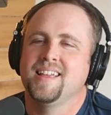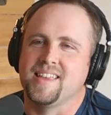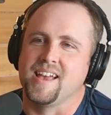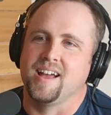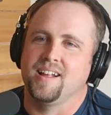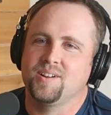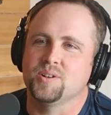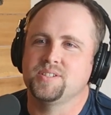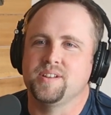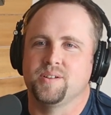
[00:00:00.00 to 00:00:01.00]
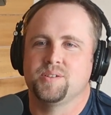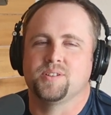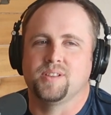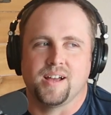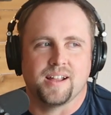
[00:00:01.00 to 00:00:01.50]
Yeah, and of course, there's
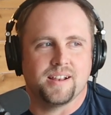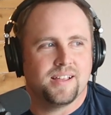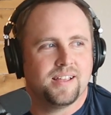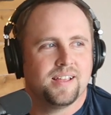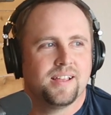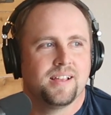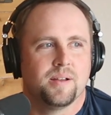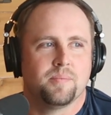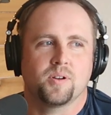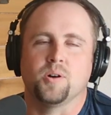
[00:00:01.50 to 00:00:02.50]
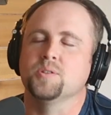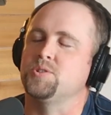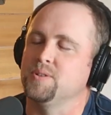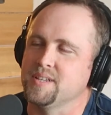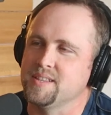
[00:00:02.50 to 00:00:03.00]
a lot
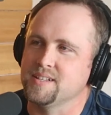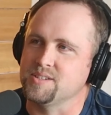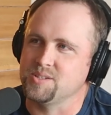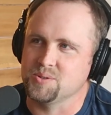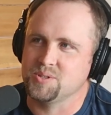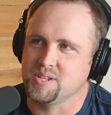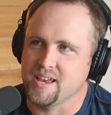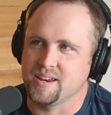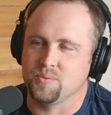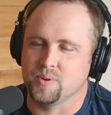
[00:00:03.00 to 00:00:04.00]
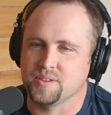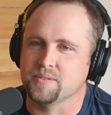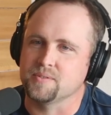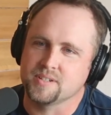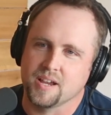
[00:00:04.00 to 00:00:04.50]
culturally that's associated with
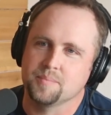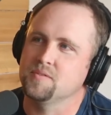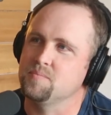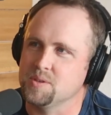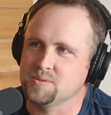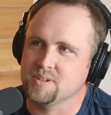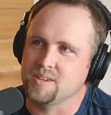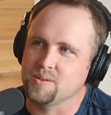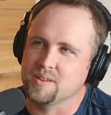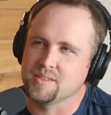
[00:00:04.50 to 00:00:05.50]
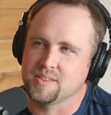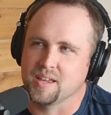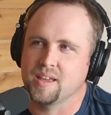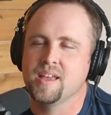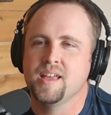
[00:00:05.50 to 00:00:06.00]
different types of music. You can
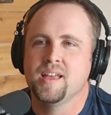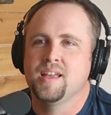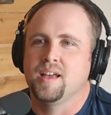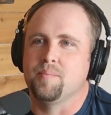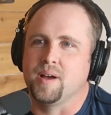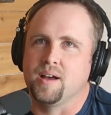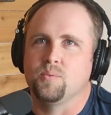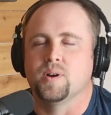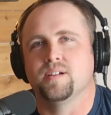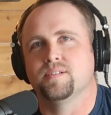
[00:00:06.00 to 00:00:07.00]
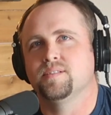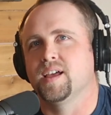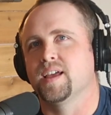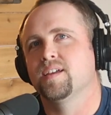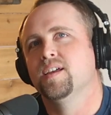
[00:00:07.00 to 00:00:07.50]
think about,
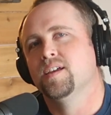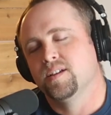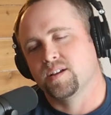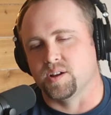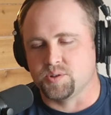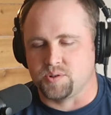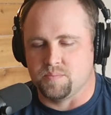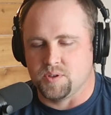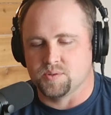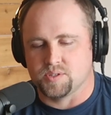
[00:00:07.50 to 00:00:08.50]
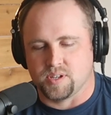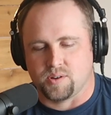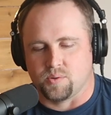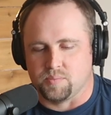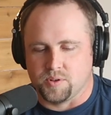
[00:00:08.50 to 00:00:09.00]
like country
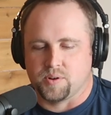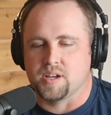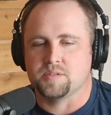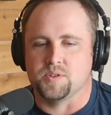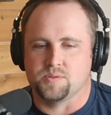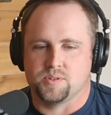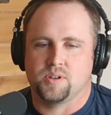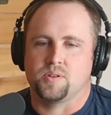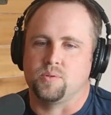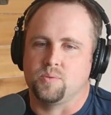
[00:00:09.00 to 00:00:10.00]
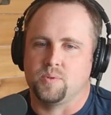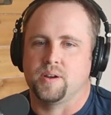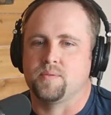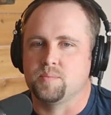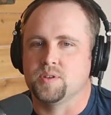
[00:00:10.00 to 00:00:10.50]
music or bluegrass music or
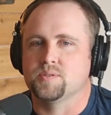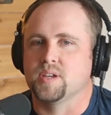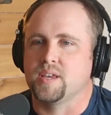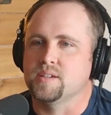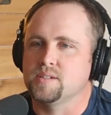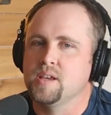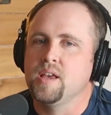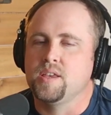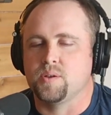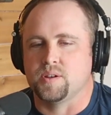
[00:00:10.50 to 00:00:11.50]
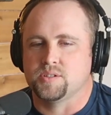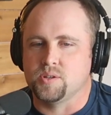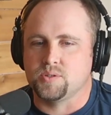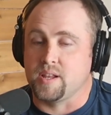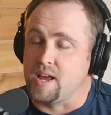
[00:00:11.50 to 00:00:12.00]
whatever music is. You can
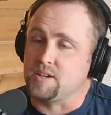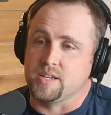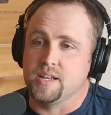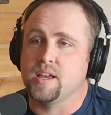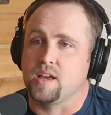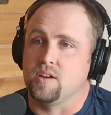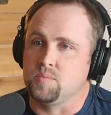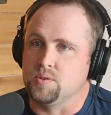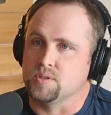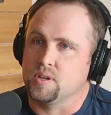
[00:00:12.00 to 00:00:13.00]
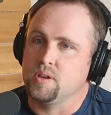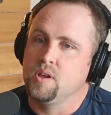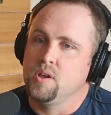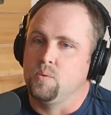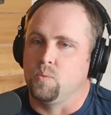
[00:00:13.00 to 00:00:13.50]
associate actually any kind of music
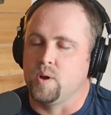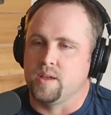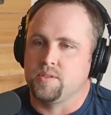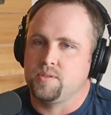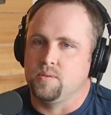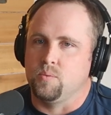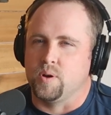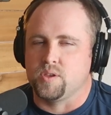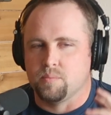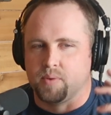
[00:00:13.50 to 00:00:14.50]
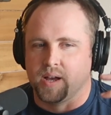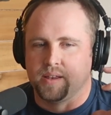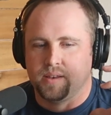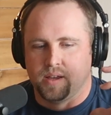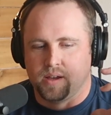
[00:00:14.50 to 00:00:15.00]
with what you
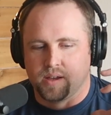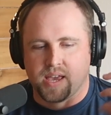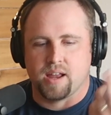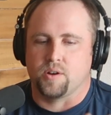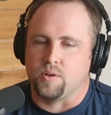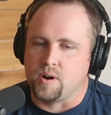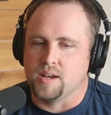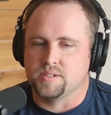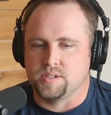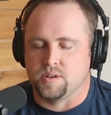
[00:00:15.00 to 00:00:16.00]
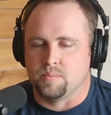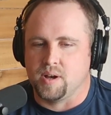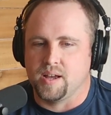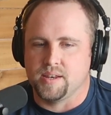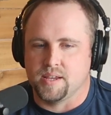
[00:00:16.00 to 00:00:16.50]
might categorize in your
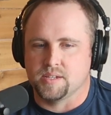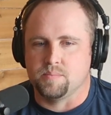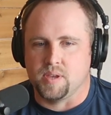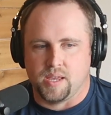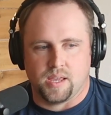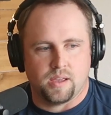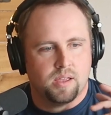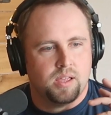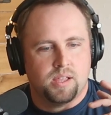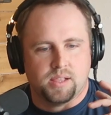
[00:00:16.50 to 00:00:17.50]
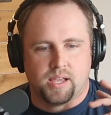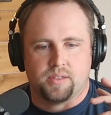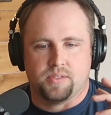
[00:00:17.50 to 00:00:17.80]
mind as being like,